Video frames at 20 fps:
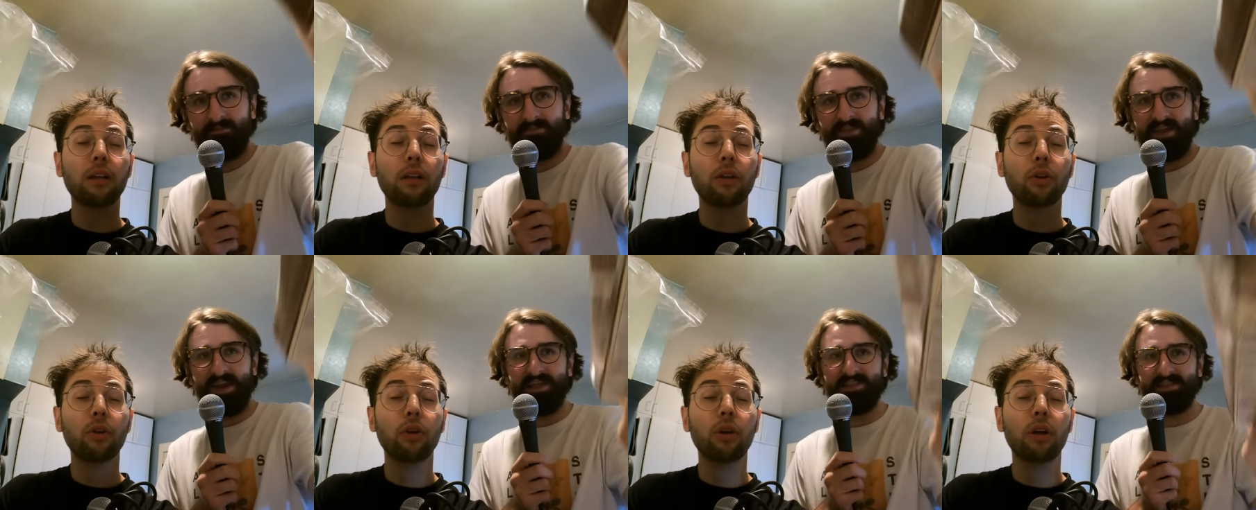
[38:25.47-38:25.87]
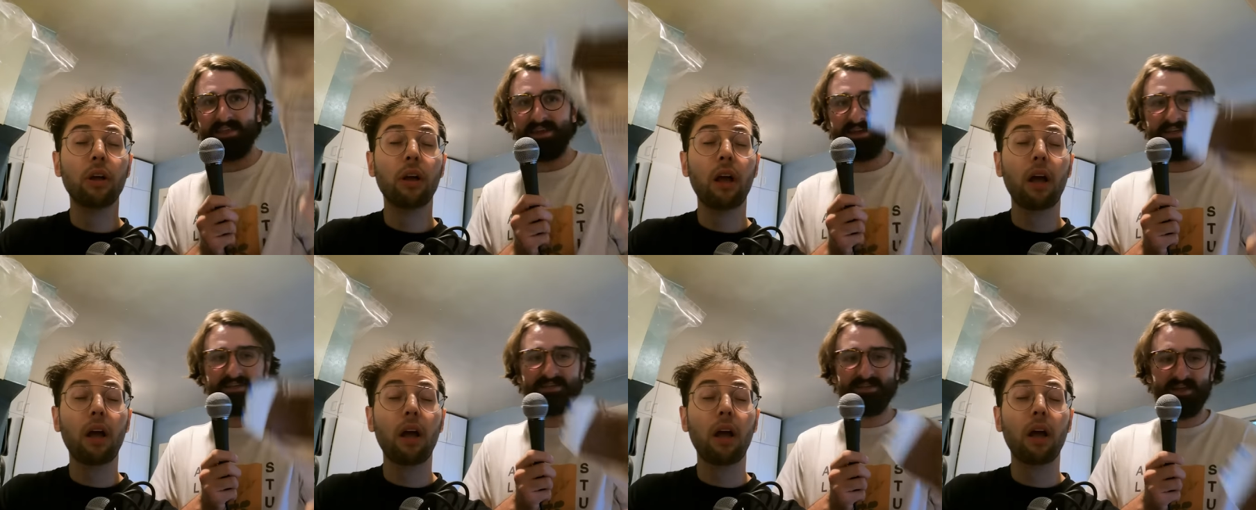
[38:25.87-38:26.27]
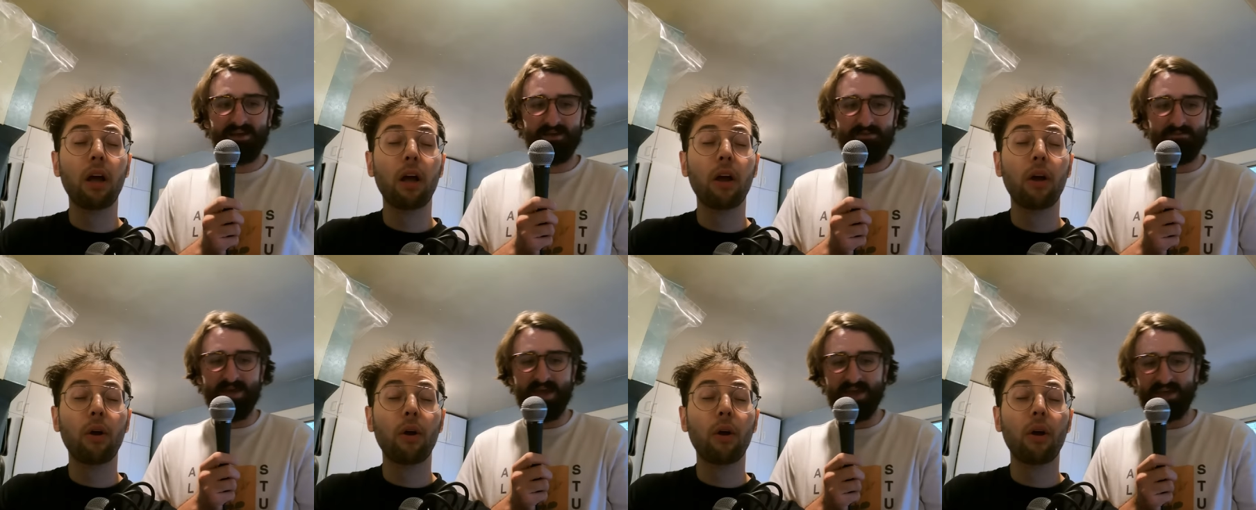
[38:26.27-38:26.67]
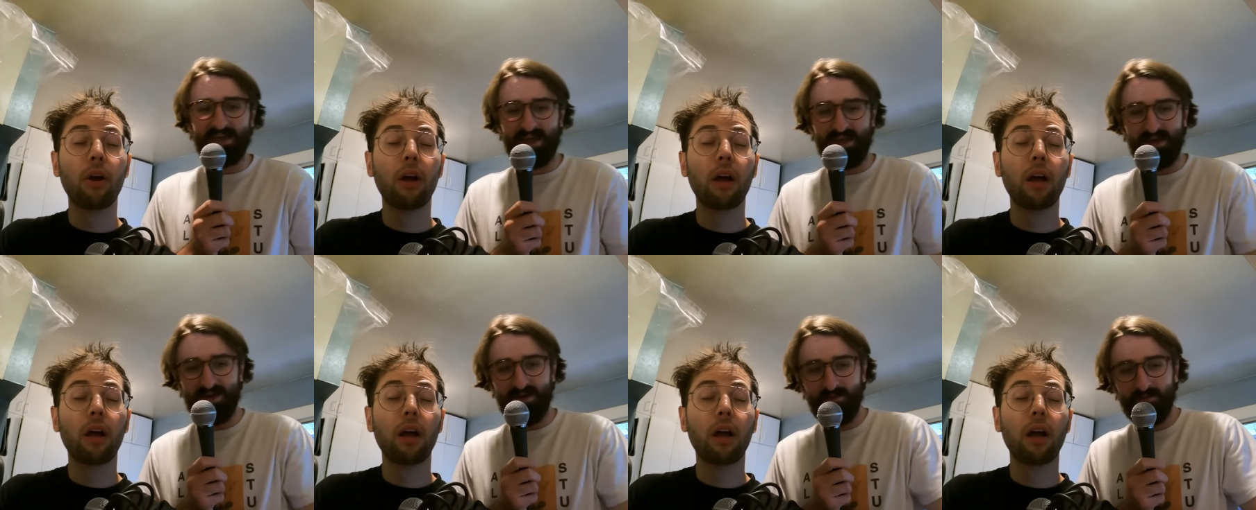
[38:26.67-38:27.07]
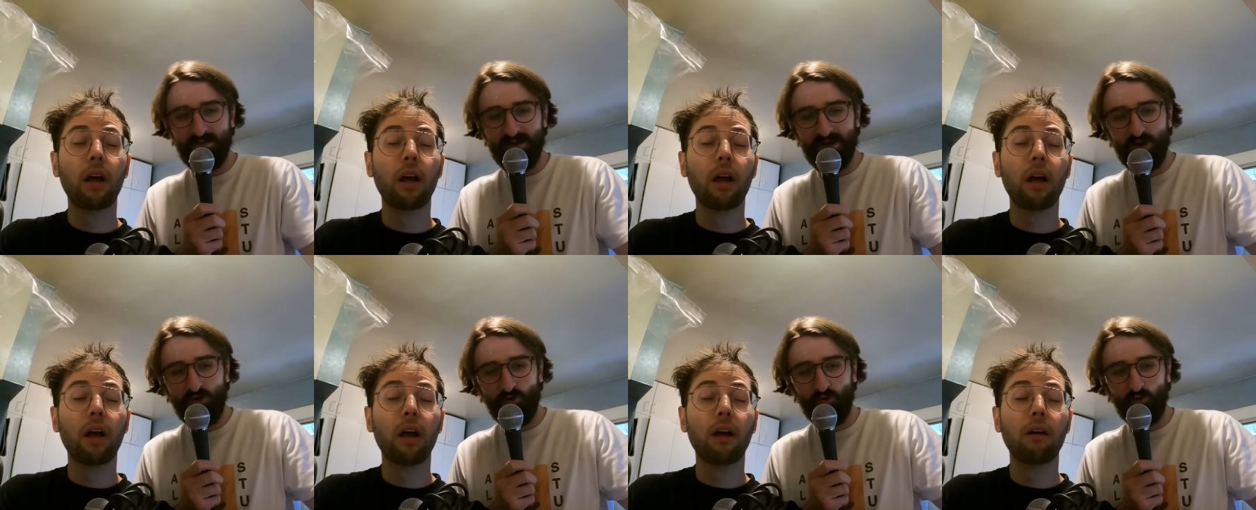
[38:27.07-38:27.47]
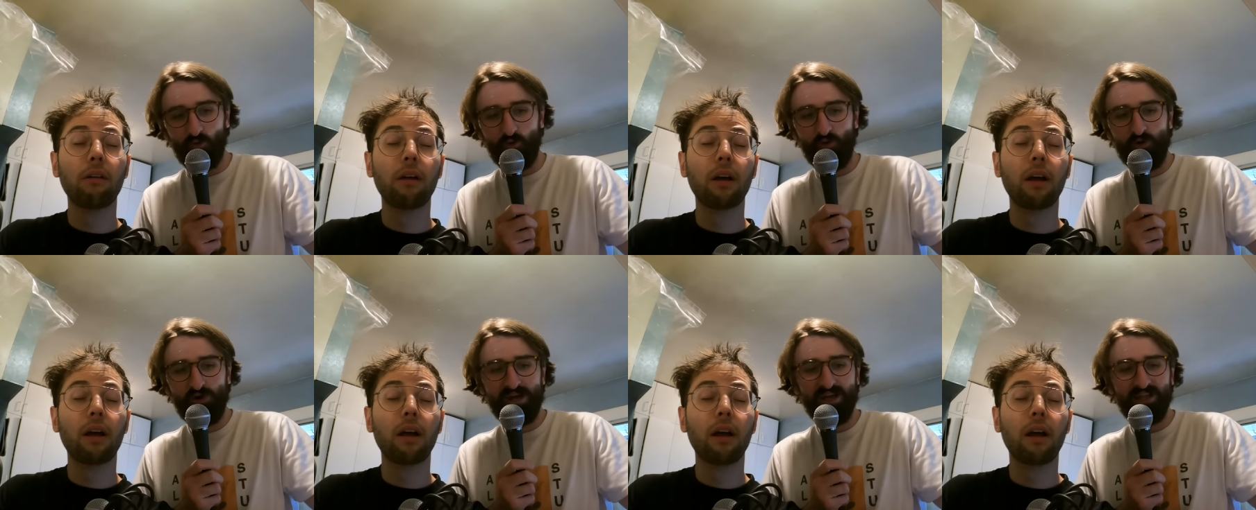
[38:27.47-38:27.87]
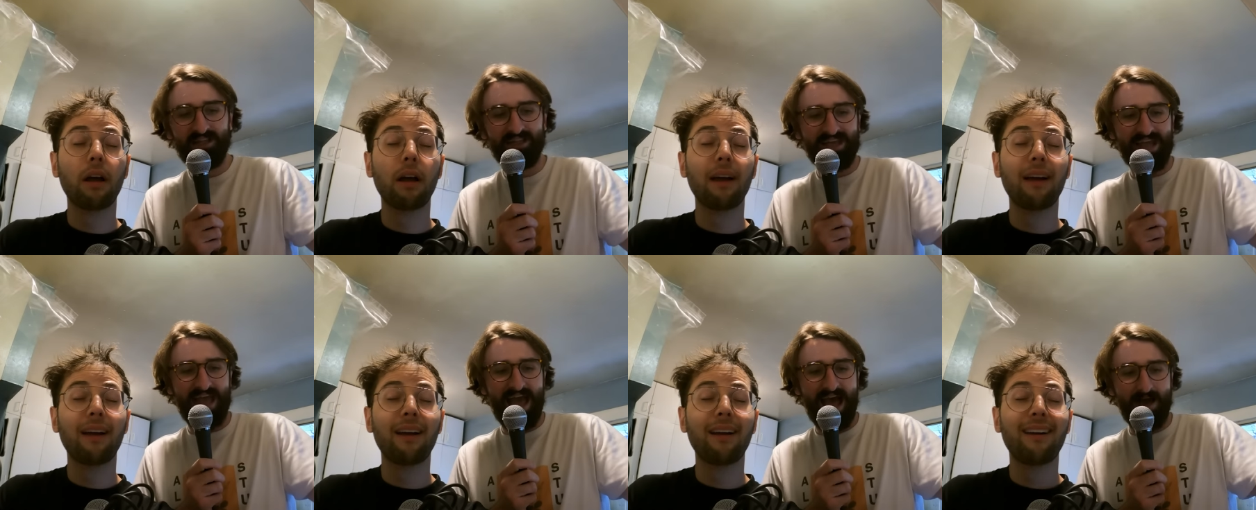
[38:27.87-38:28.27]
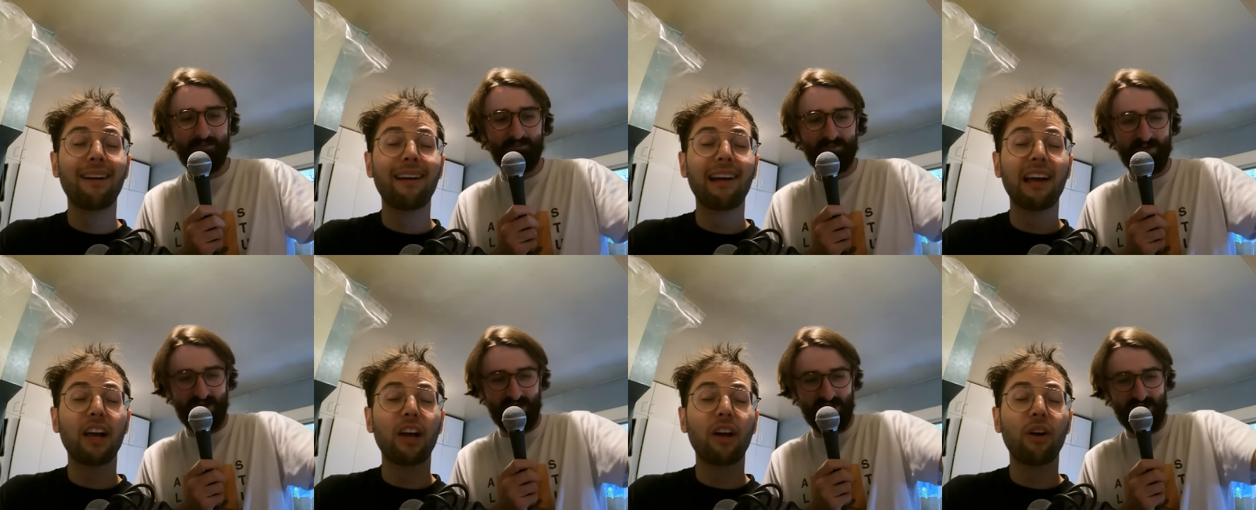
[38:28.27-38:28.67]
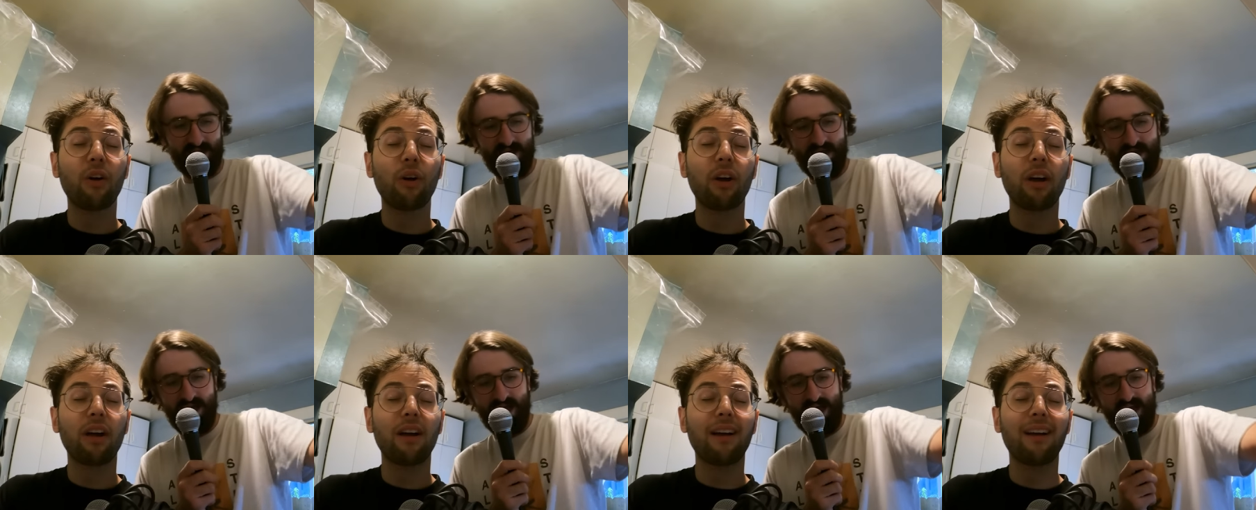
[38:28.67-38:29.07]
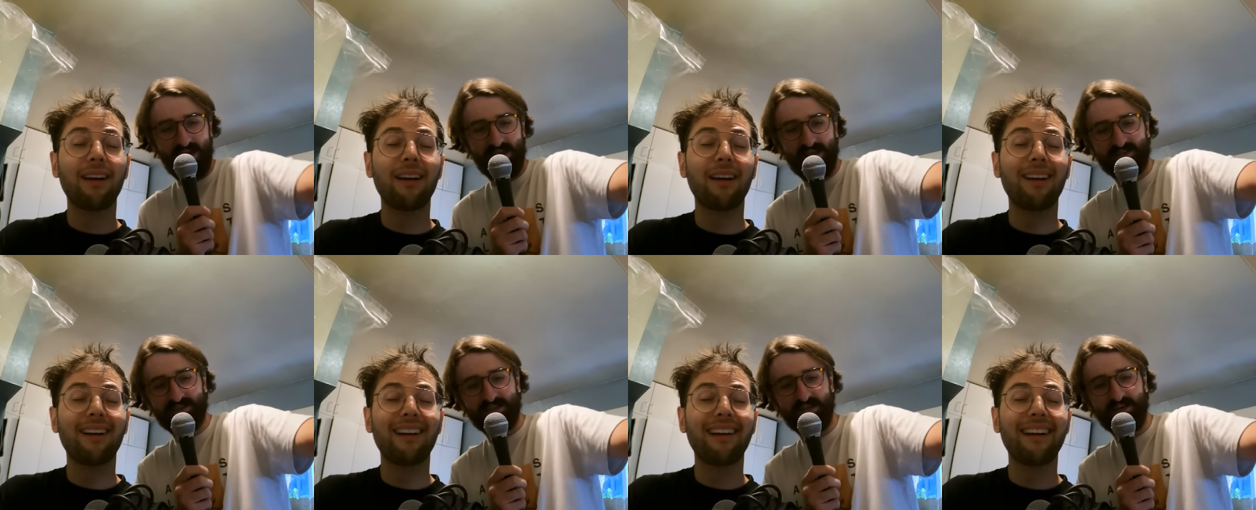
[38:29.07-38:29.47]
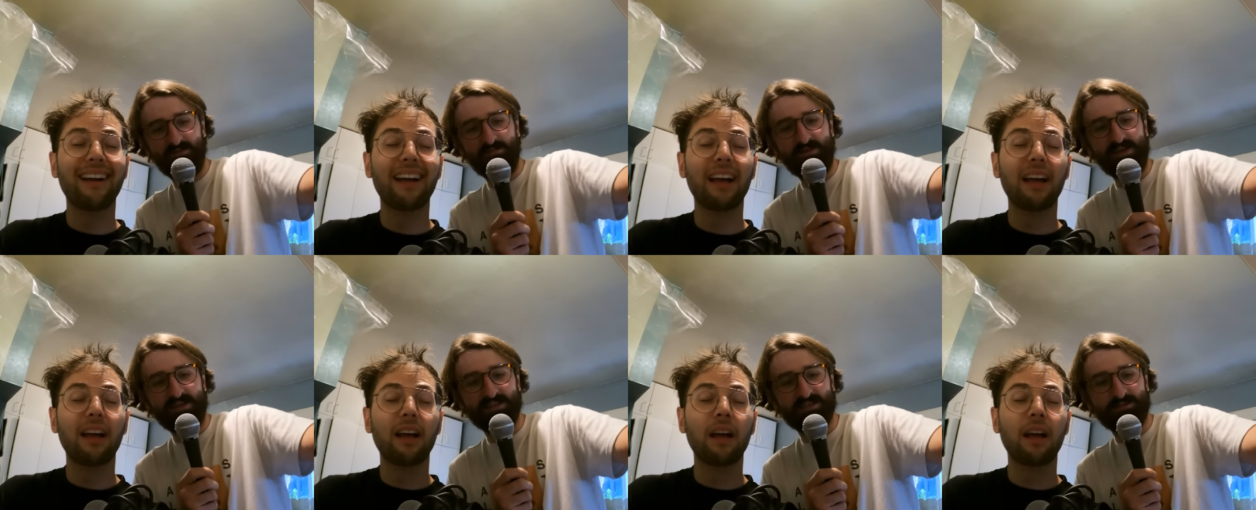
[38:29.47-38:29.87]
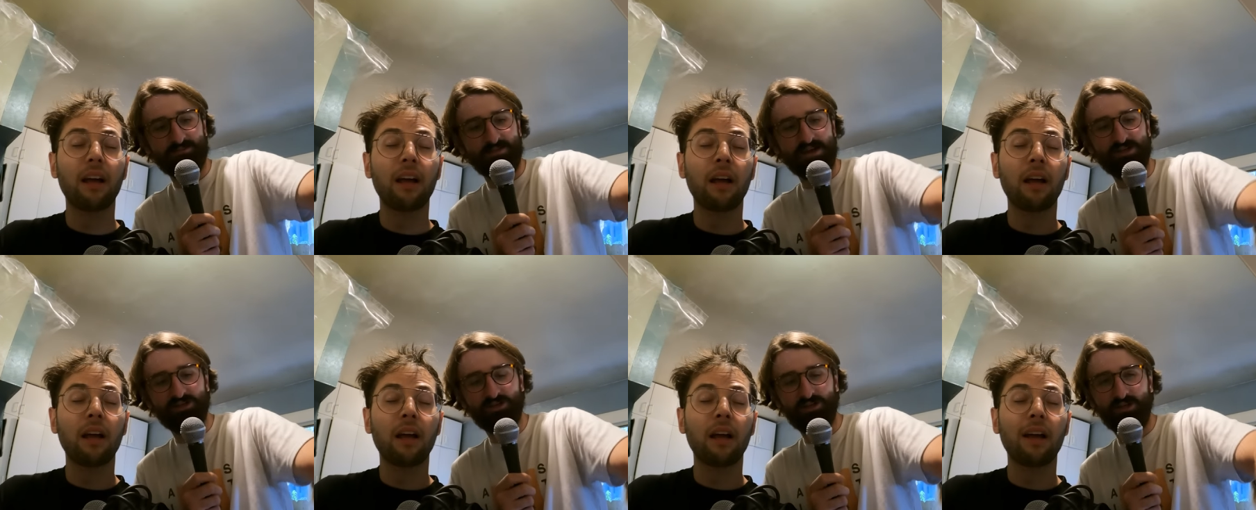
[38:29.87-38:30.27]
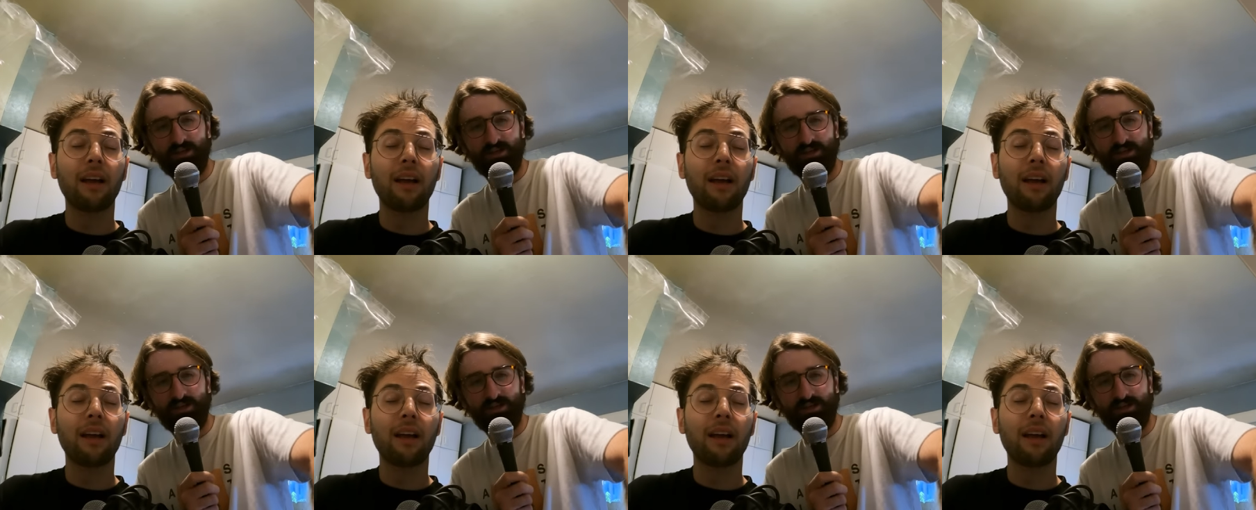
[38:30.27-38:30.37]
Speaker 1: that I think is gonna make him really happy. And it's gonna be a special